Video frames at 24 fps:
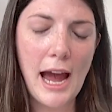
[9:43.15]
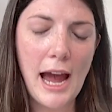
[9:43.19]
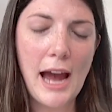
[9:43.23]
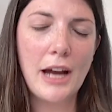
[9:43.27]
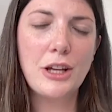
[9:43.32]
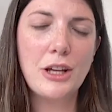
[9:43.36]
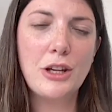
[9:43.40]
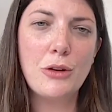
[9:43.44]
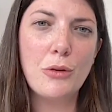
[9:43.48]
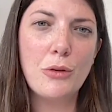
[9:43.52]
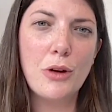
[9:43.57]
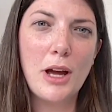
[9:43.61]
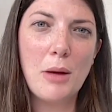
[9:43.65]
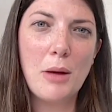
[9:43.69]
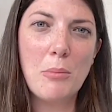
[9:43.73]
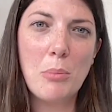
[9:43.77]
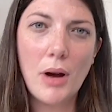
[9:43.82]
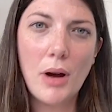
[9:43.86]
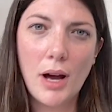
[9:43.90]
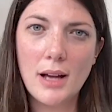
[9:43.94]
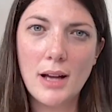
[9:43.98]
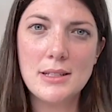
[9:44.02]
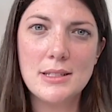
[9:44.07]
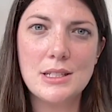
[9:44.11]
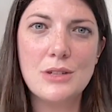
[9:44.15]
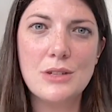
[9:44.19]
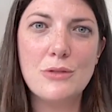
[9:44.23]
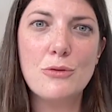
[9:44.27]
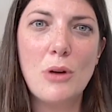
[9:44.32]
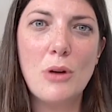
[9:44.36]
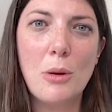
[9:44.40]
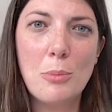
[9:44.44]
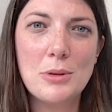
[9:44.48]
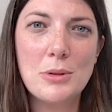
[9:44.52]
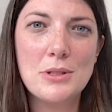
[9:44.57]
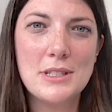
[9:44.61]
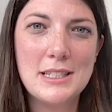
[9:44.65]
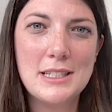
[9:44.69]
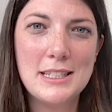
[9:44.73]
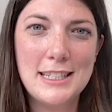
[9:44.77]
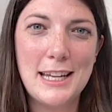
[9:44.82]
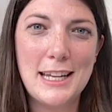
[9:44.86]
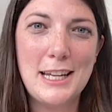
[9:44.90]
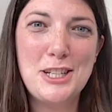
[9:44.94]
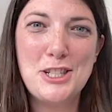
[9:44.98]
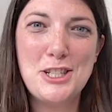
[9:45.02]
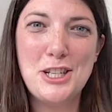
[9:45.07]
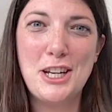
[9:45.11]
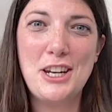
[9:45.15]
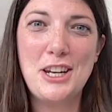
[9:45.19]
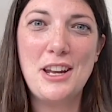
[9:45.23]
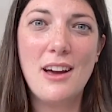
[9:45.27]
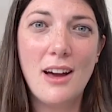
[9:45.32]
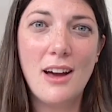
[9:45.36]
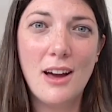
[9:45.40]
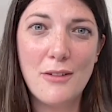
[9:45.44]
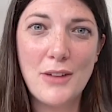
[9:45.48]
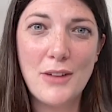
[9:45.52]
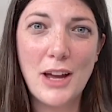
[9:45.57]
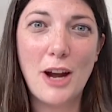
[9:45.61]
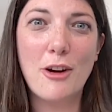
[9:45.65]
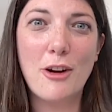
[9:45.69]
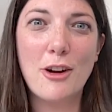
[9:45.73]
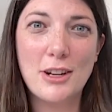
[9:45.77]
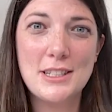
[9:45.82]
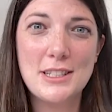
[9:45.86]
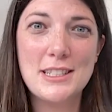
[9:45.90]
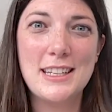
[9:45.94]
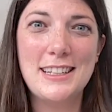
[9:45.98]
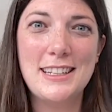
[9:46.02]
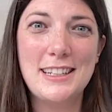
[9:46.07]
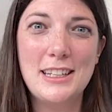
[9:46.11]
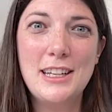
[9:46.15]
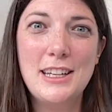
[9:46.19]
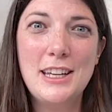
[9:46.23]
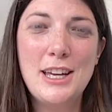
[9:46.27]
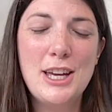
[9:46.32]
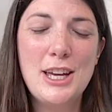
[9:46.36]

accurate and positive representation of Ericsson.